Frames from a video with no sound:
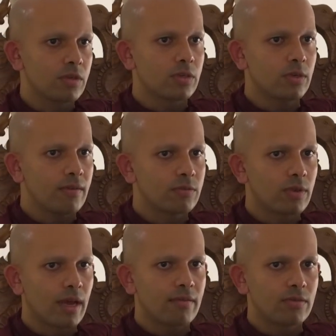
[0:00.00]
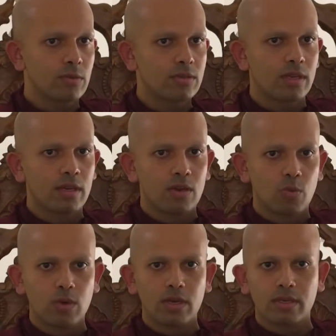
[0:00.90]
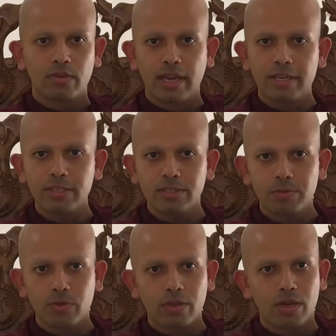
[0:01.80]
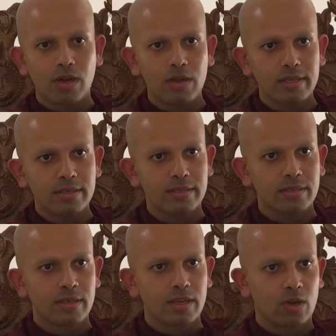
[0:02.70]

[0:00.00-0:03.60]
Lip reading: You have to have those work relationships with your colleagues,